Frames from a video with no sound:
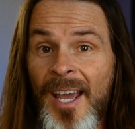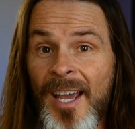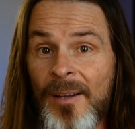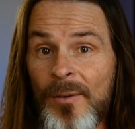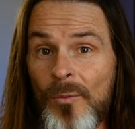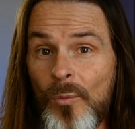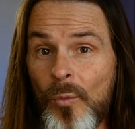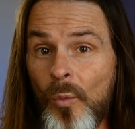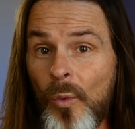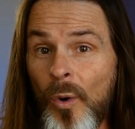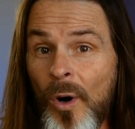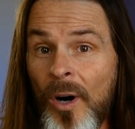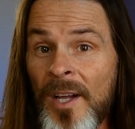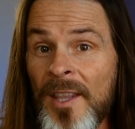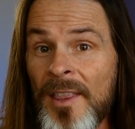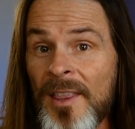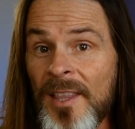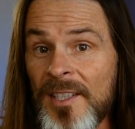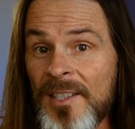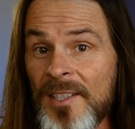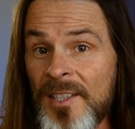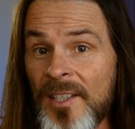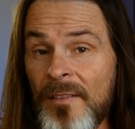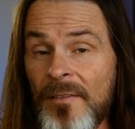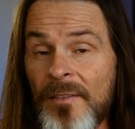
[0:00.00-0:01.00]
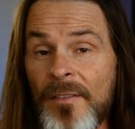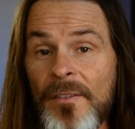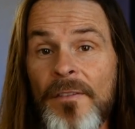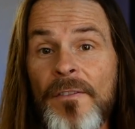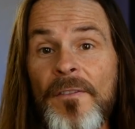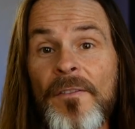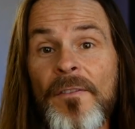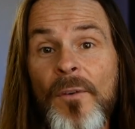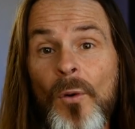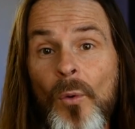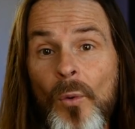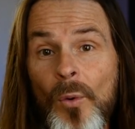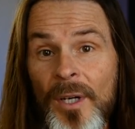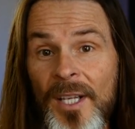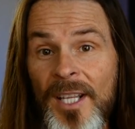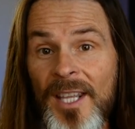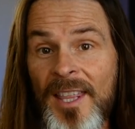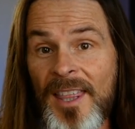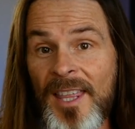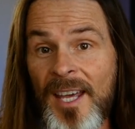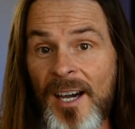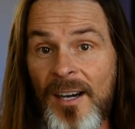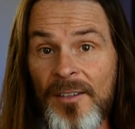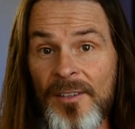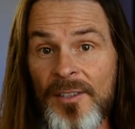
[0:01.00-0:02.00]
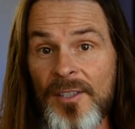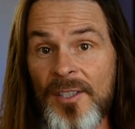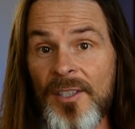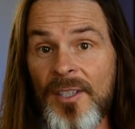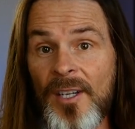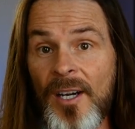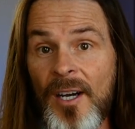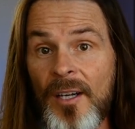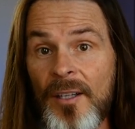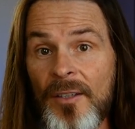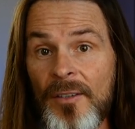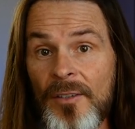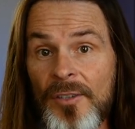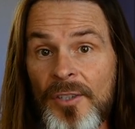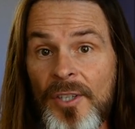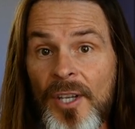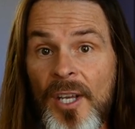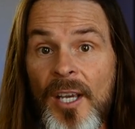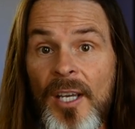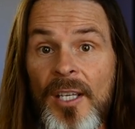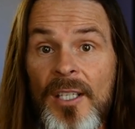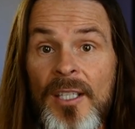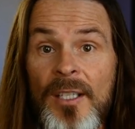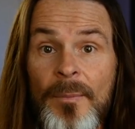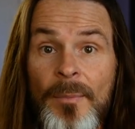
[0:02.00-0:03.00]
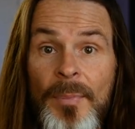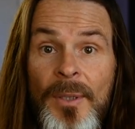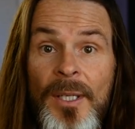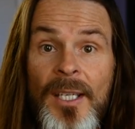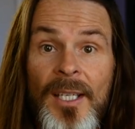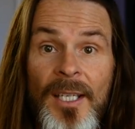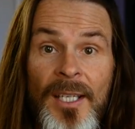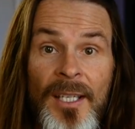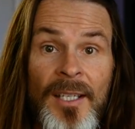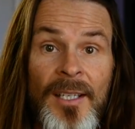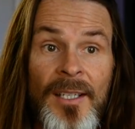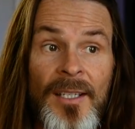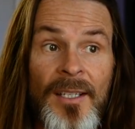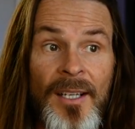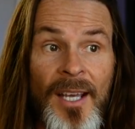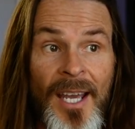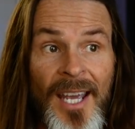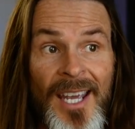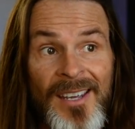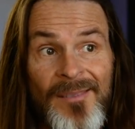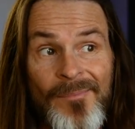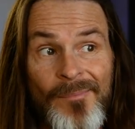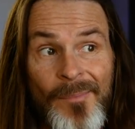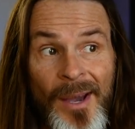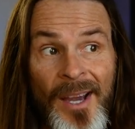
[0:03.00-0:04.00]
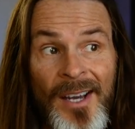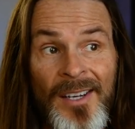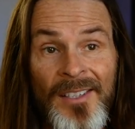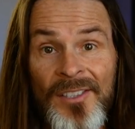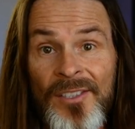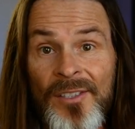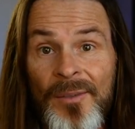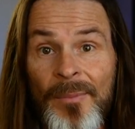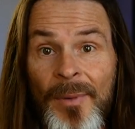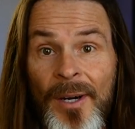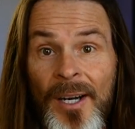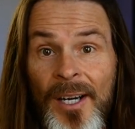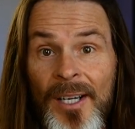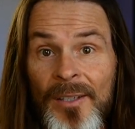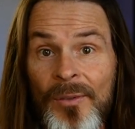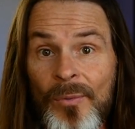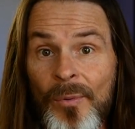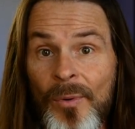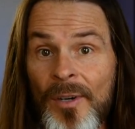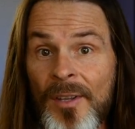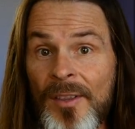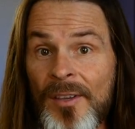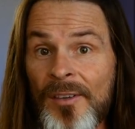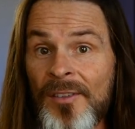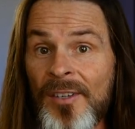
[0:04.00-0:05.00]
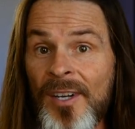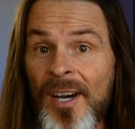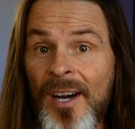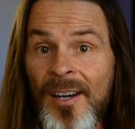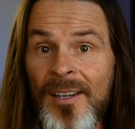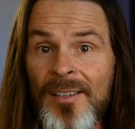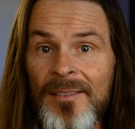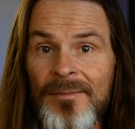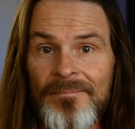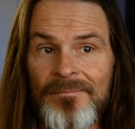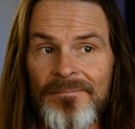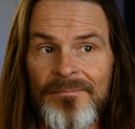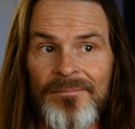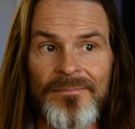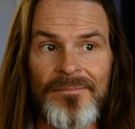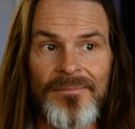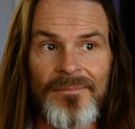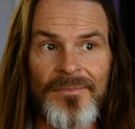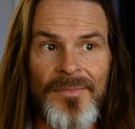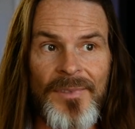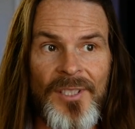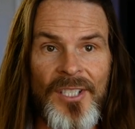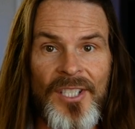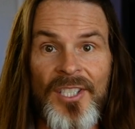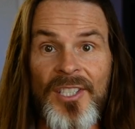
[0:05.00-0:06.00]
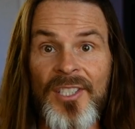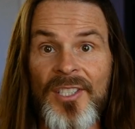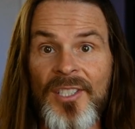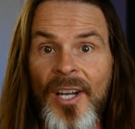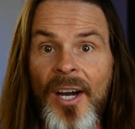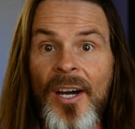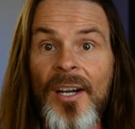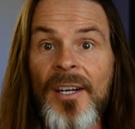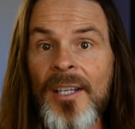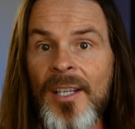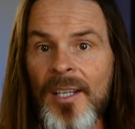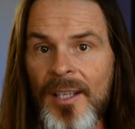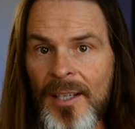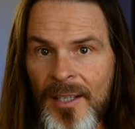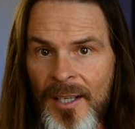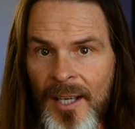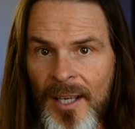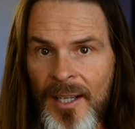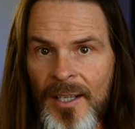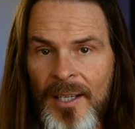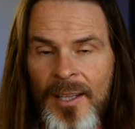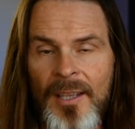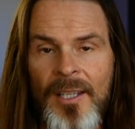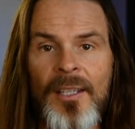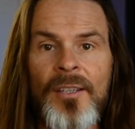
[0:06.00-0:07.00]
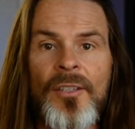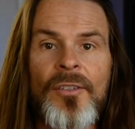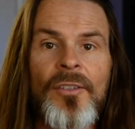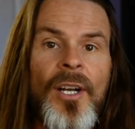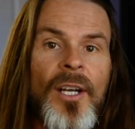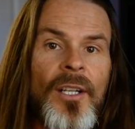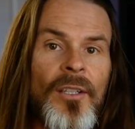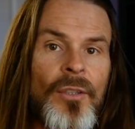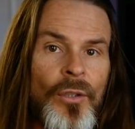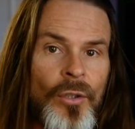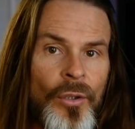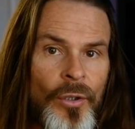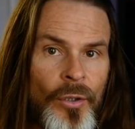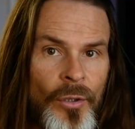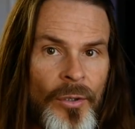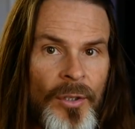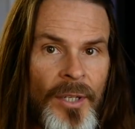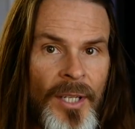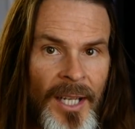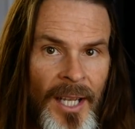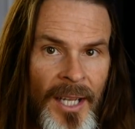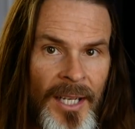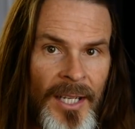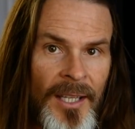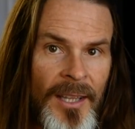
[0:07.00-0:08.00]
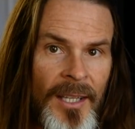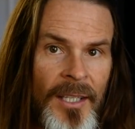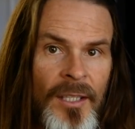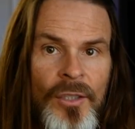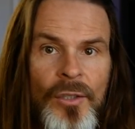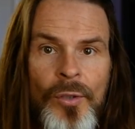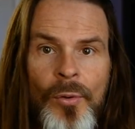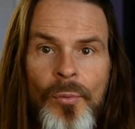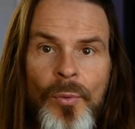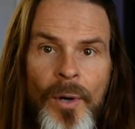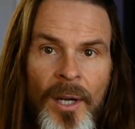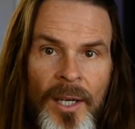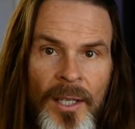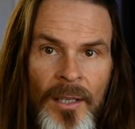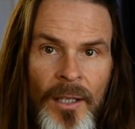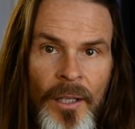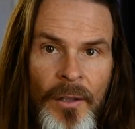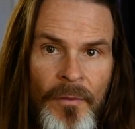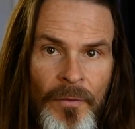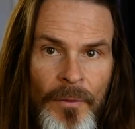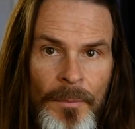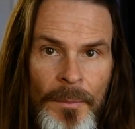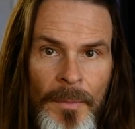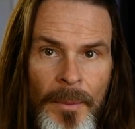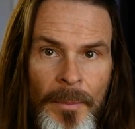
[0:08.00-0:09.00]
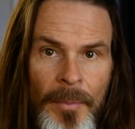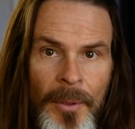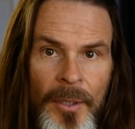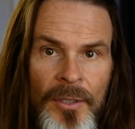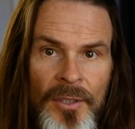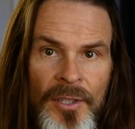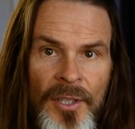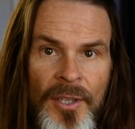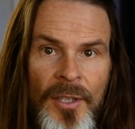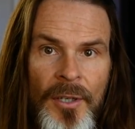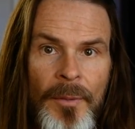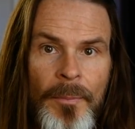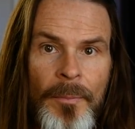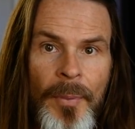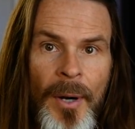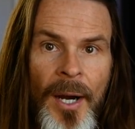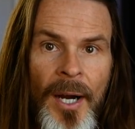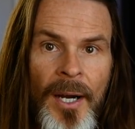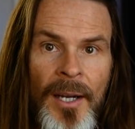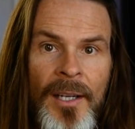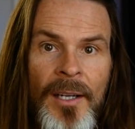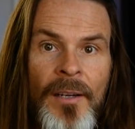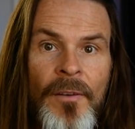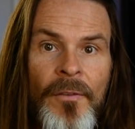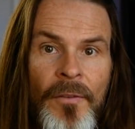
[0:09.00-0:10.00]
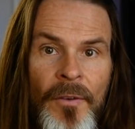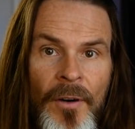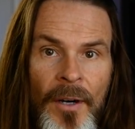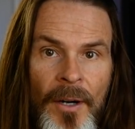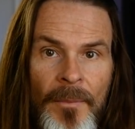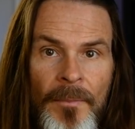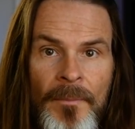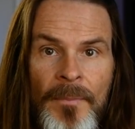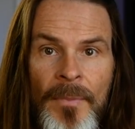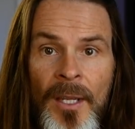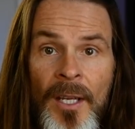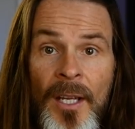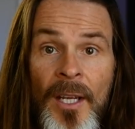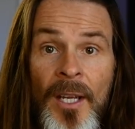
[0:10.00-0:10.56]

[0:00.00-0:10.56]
and one that's even $40,000 to be in a mastermind where they're not studying anything. They're not learning anything directly from the person they're buying from.